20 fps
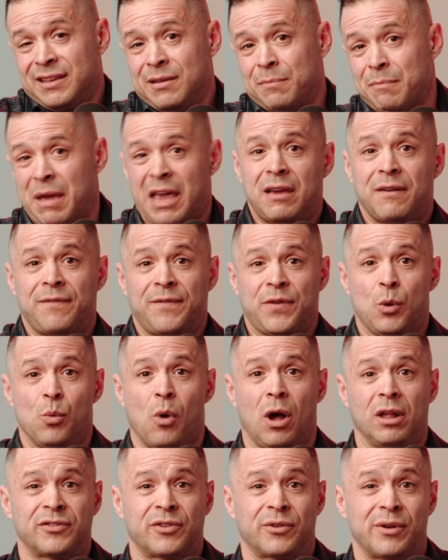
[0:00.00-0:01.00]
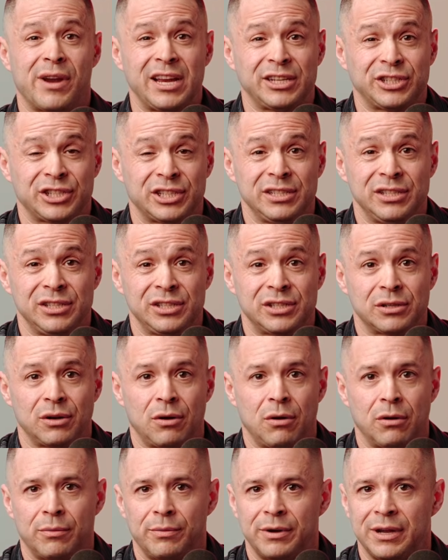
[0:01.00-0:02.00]
to make a few alterations
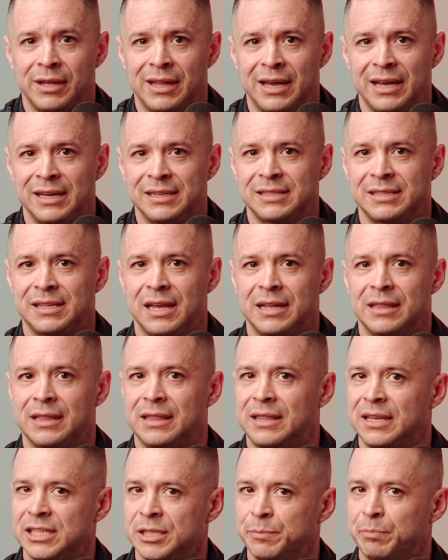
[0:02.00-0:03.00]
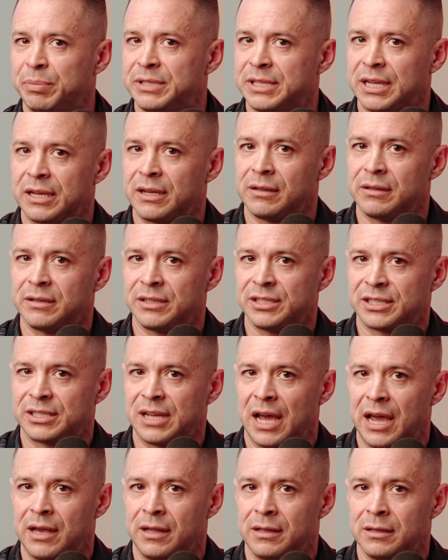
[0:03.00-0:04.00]
or realize that this particular
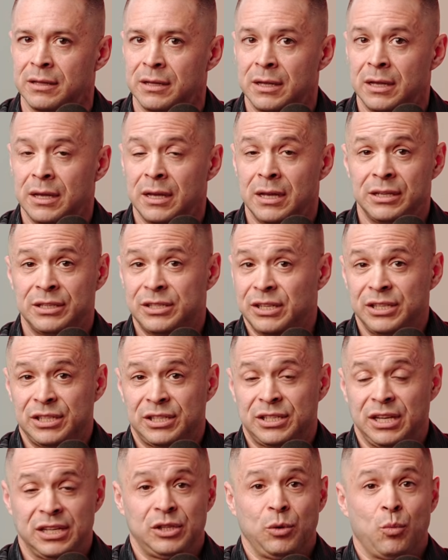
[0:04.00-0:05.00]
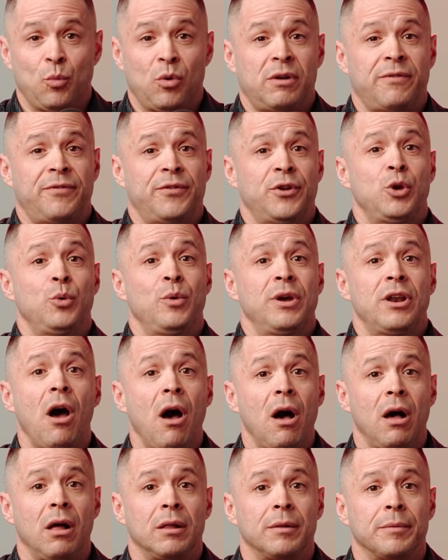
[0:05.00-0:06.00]
style just doesn't work for you at
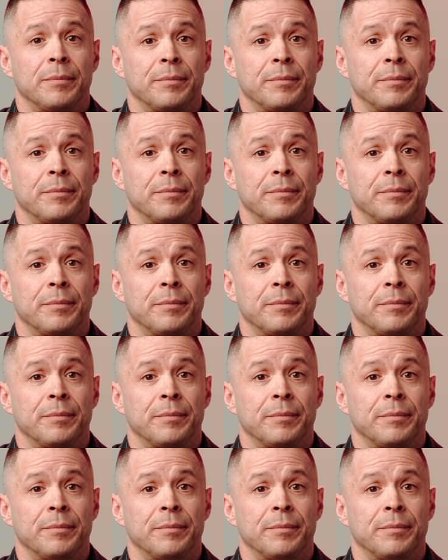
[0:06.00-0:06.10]
all.